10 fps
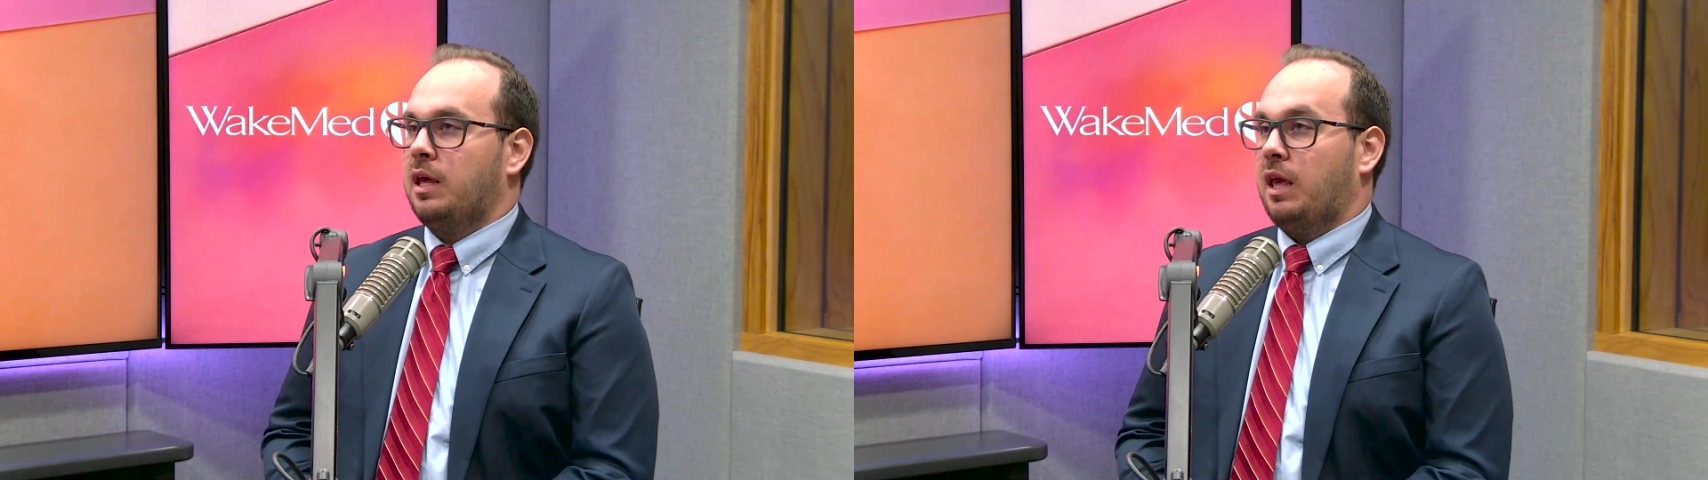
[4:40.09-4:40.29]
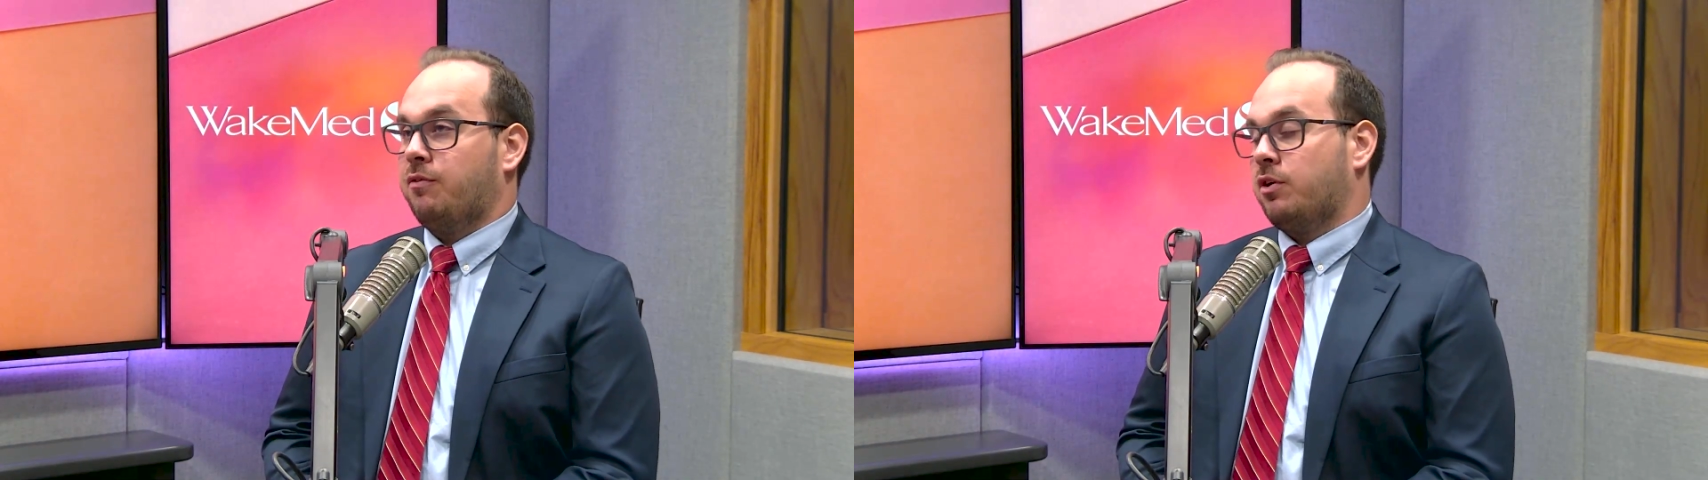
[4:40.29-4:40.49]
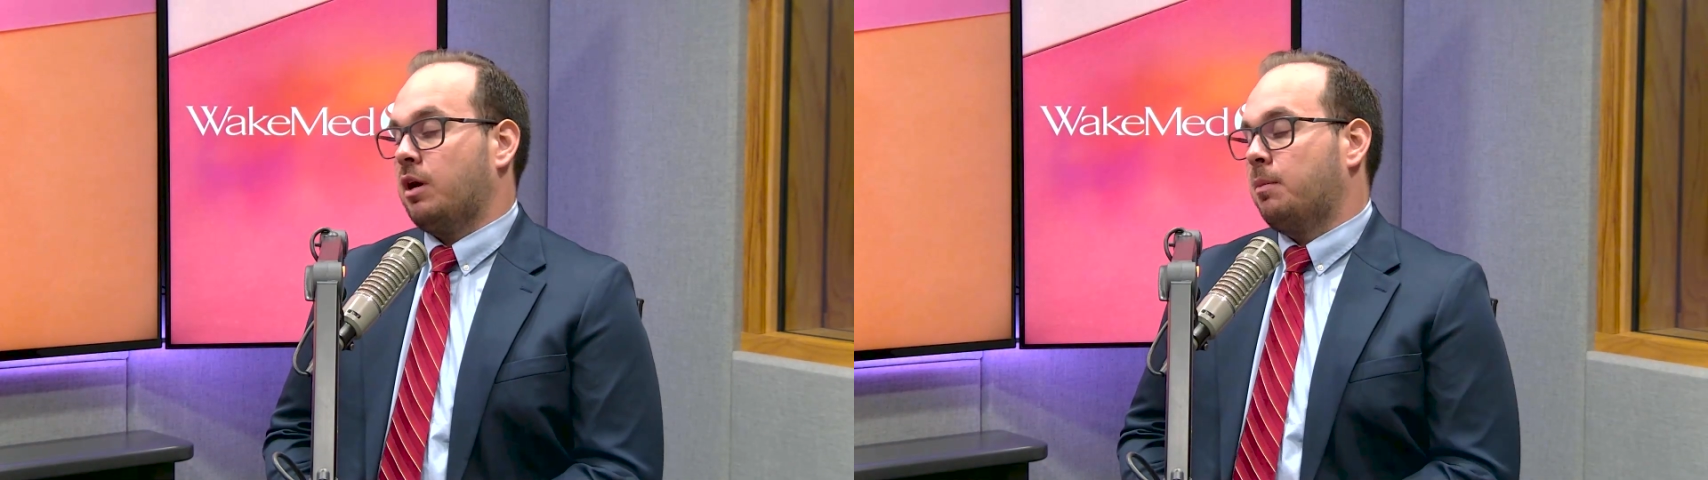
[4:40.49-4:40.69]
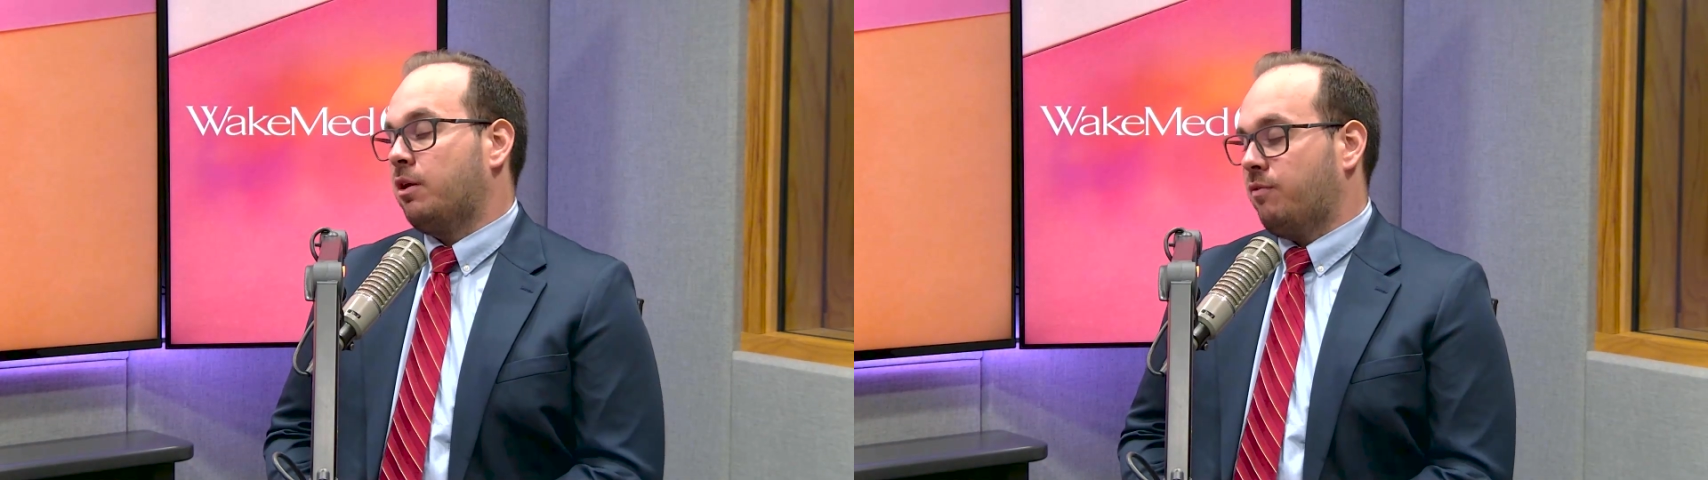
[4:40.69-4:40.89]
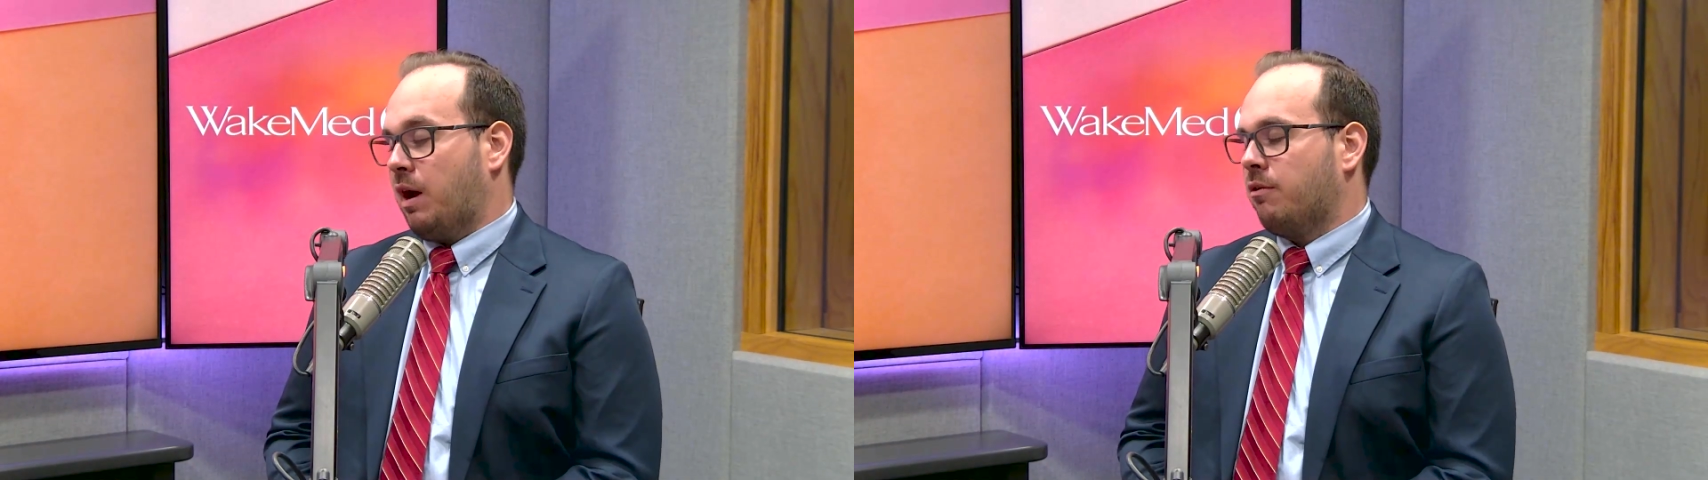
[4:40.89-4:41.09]
if you're talking about
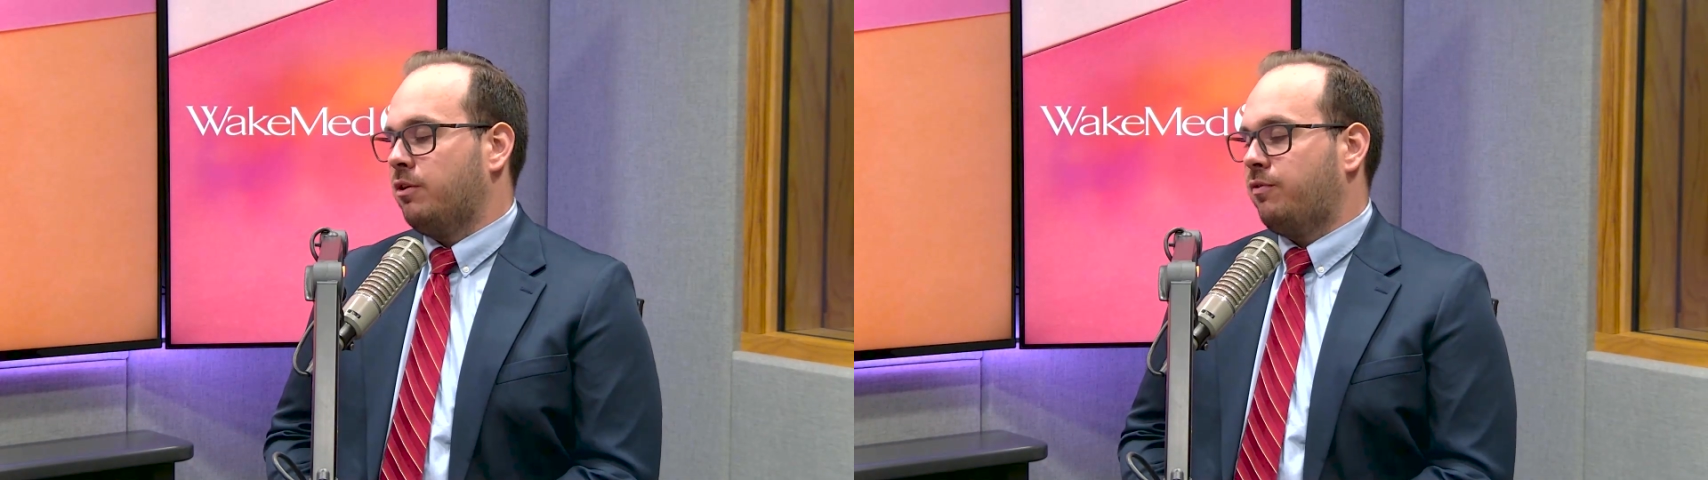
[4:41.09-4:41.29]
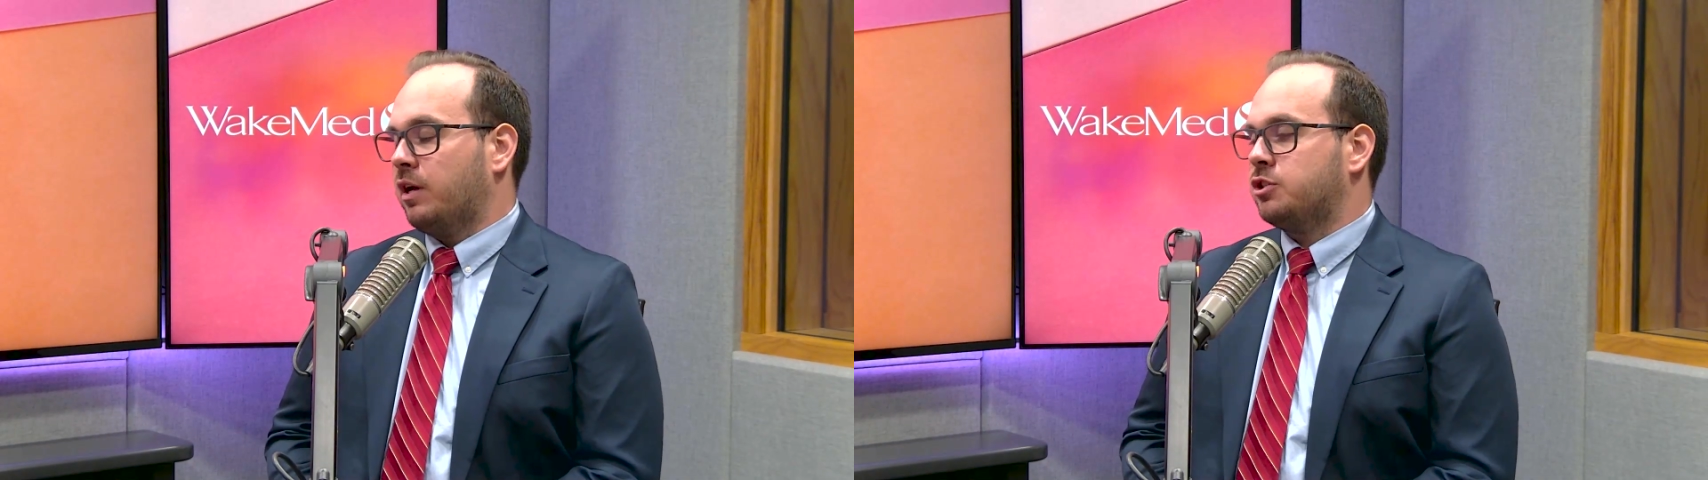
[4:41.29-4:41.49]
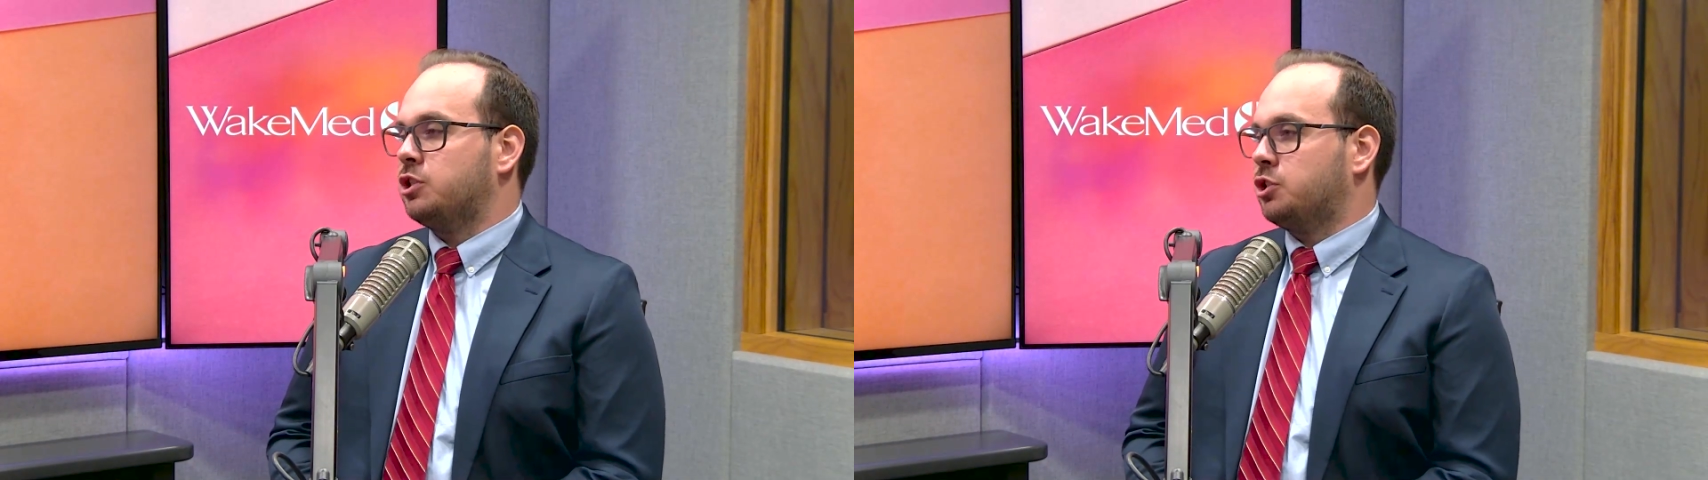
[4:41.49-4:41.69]
a viral infection,